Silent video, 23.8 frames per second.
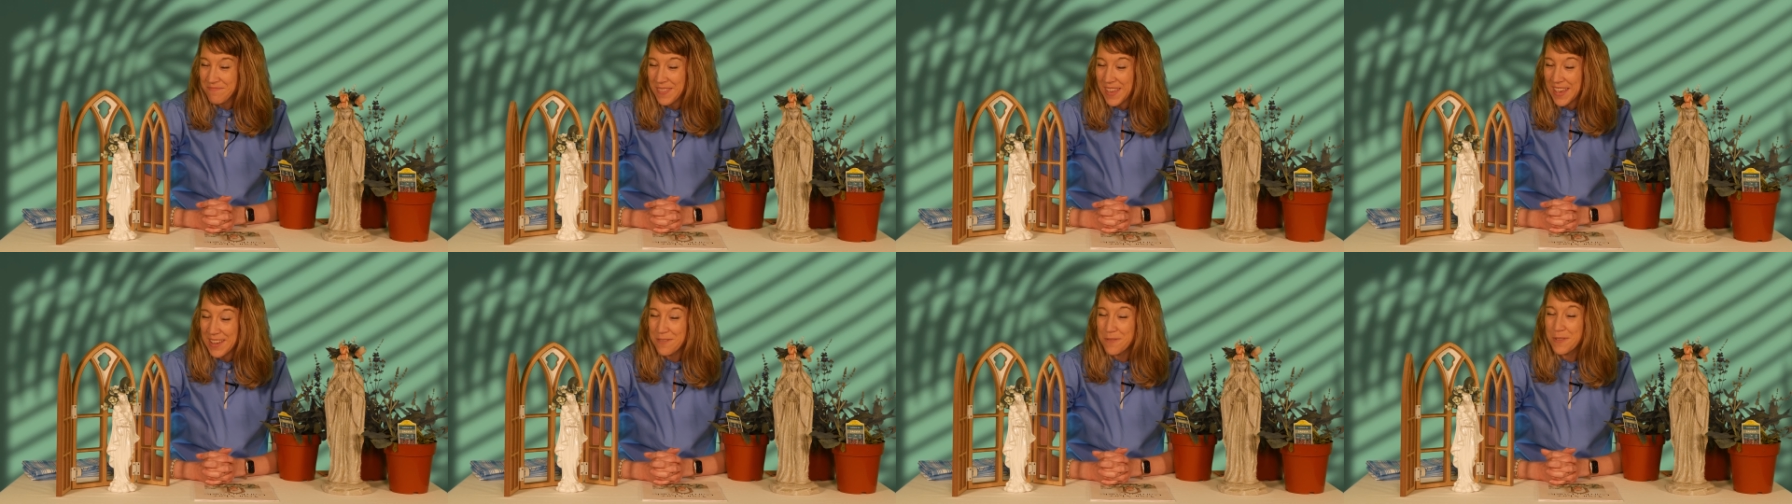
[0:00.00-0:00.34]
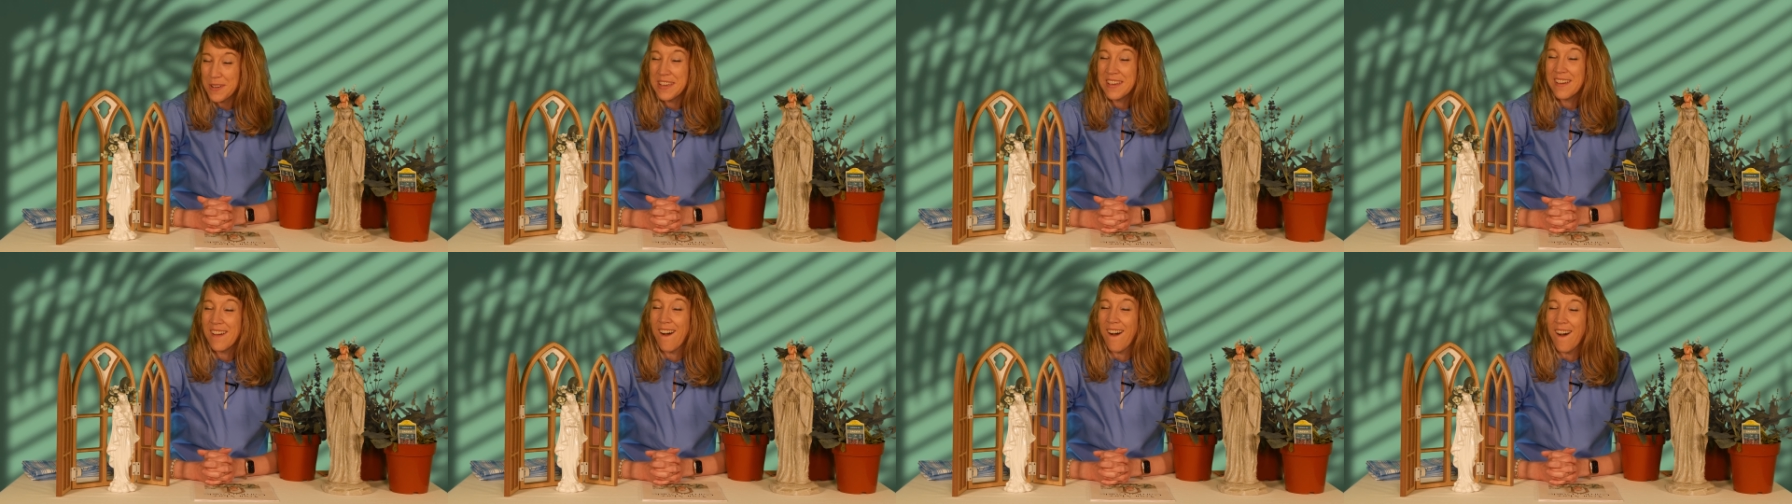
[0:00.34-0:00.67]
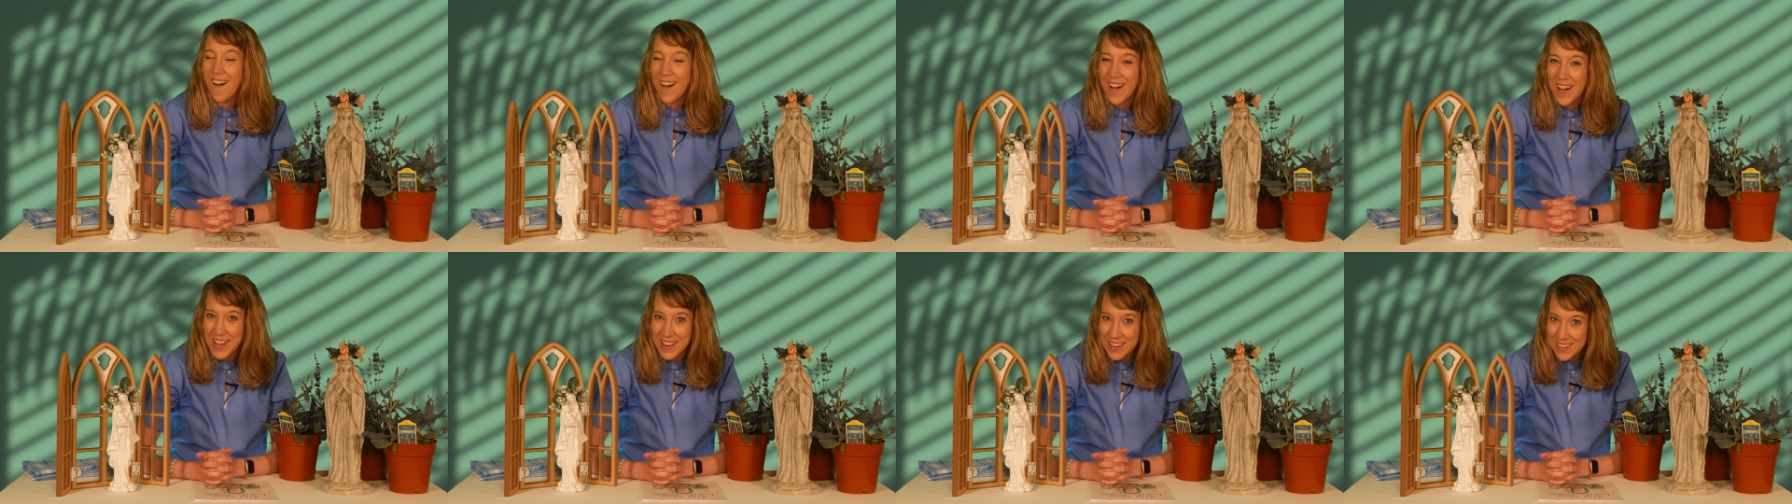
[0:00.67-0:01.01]
And we
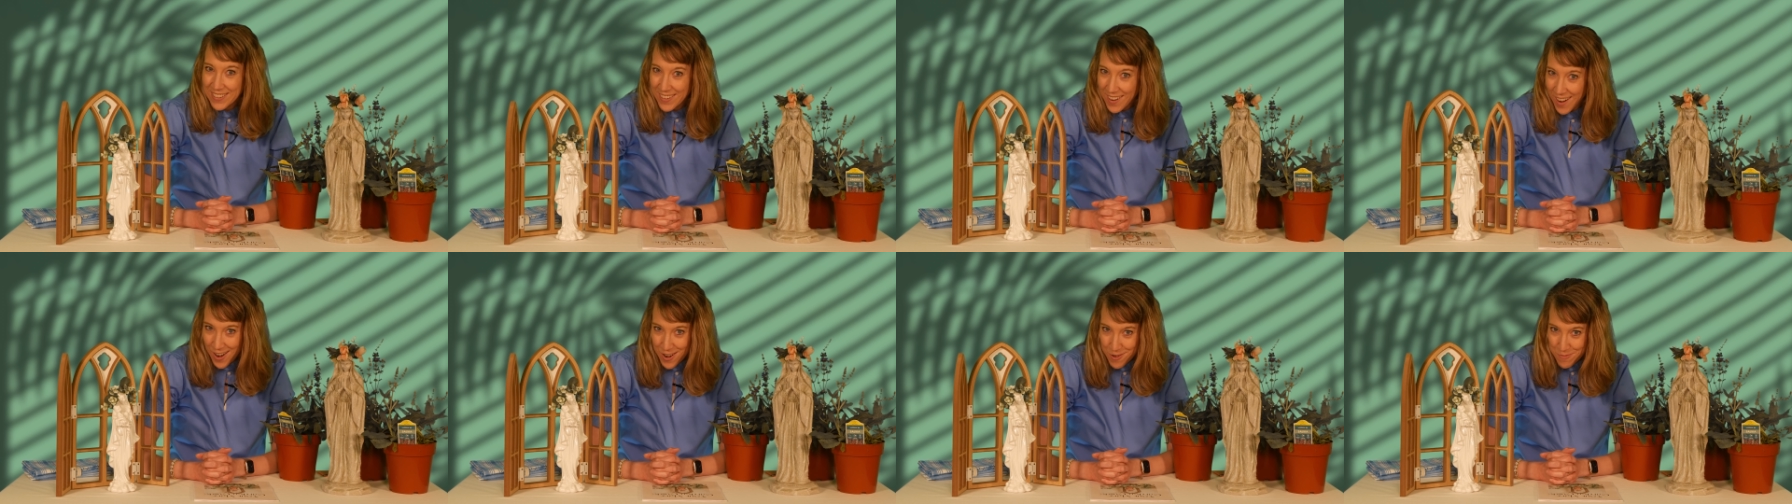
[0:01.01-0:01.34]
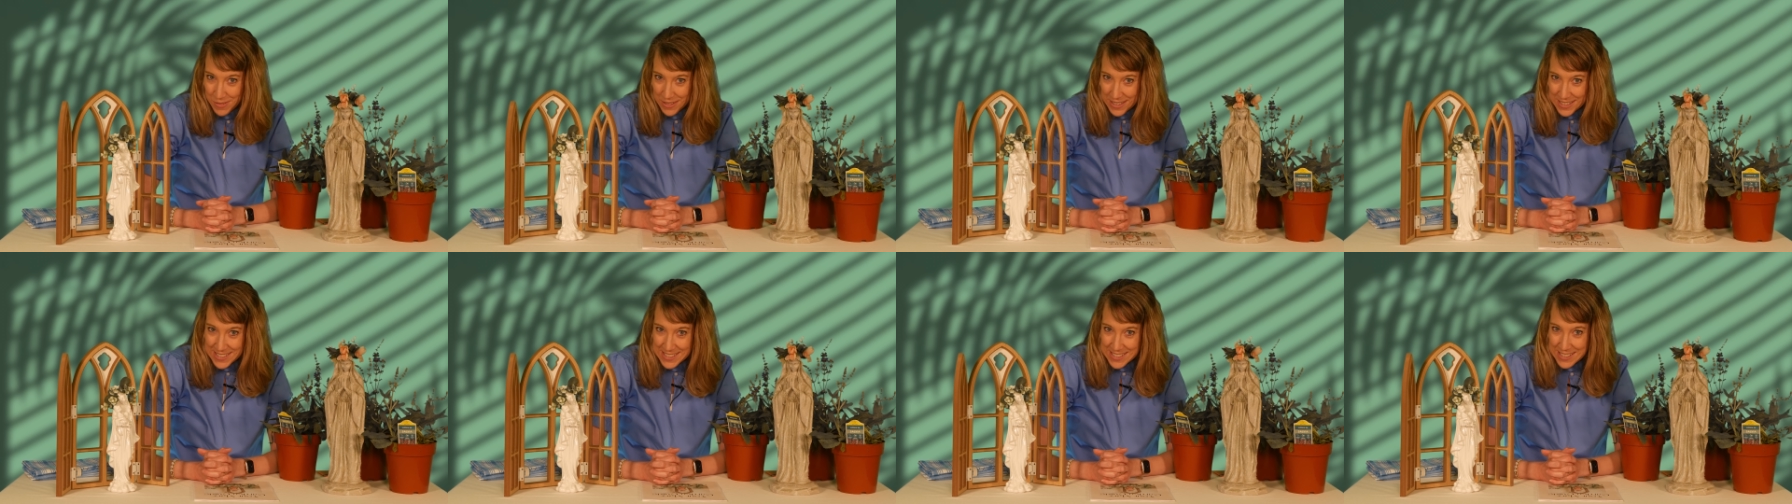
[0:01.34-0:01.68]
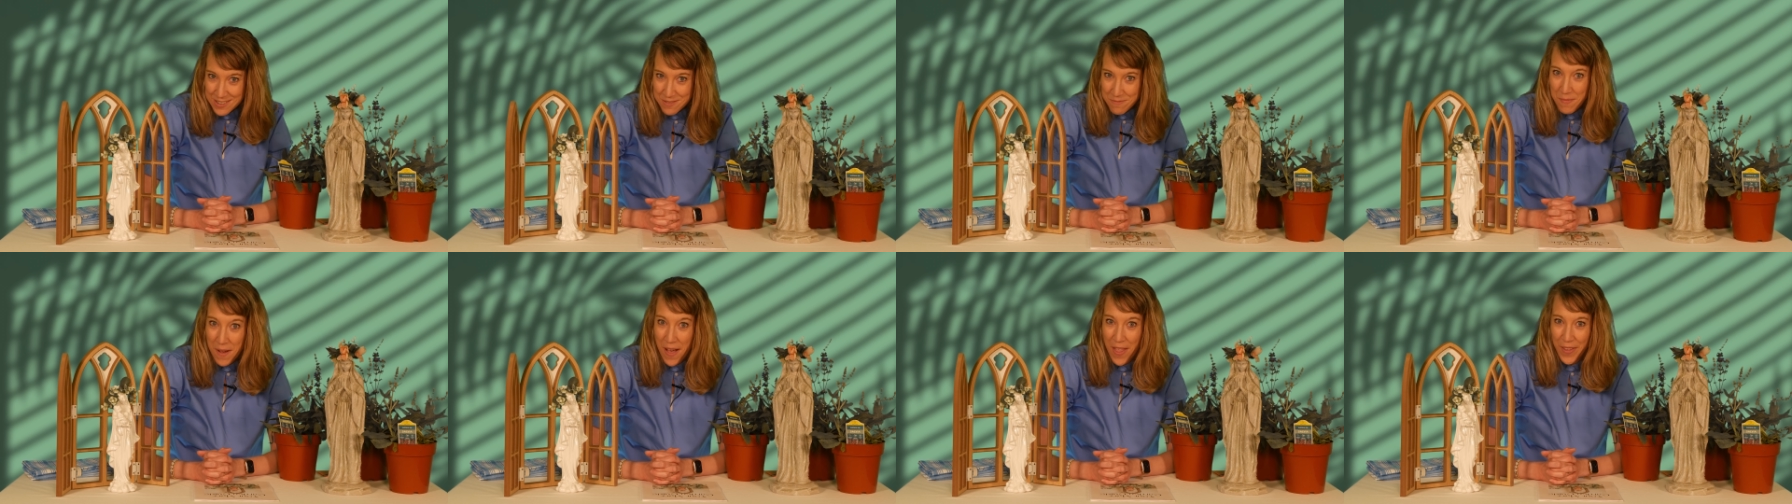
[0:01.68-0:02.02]
honor our
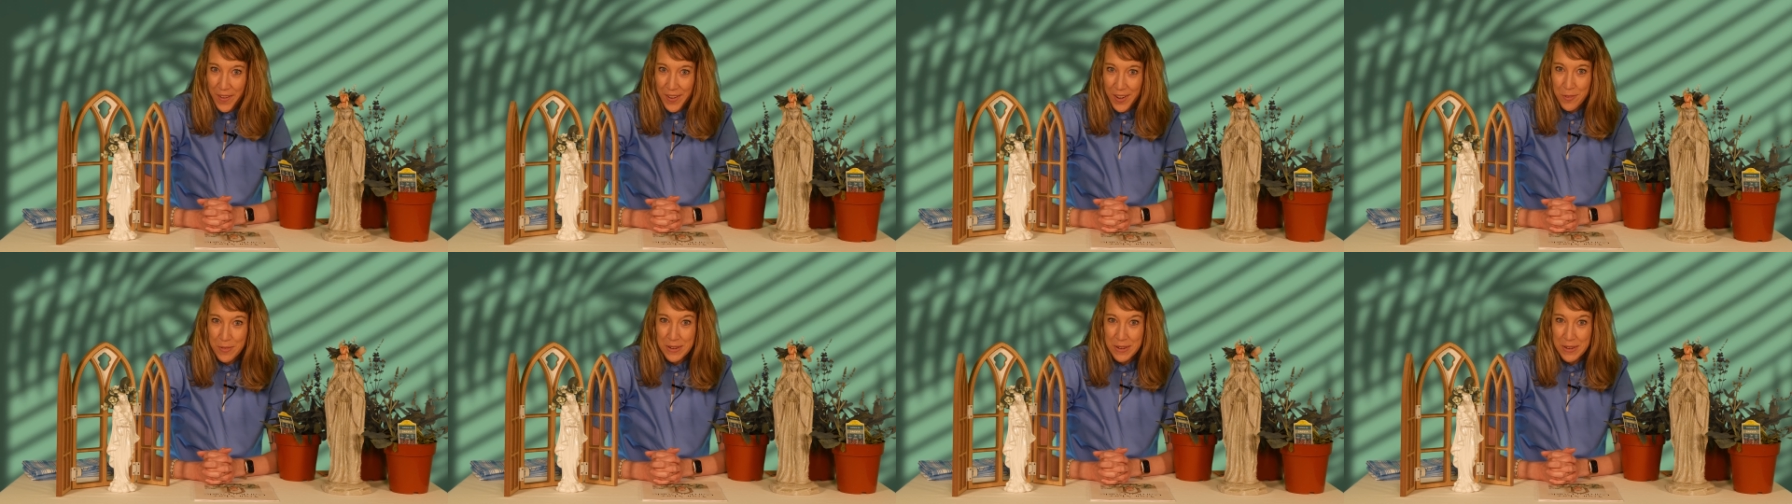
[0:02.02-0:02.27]
Blessed Mother.